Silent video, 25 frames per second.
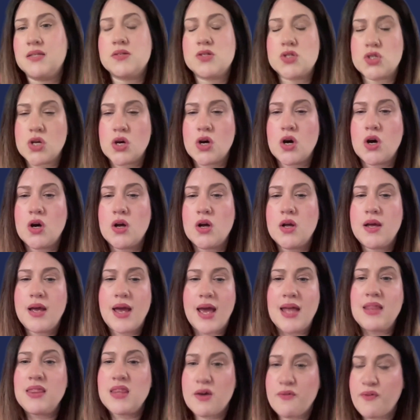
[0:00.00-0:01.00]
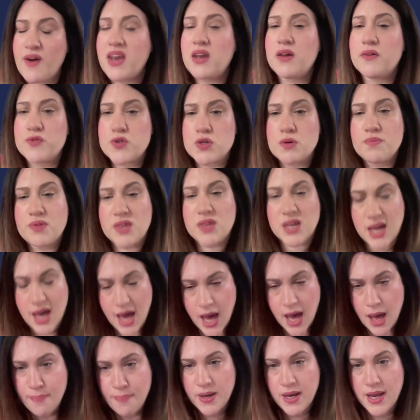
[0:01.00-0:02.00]
So in the event of something
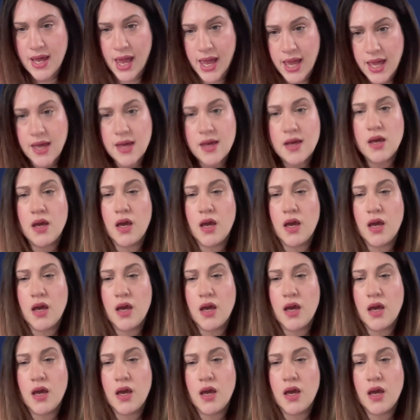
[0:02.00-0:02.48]
happening,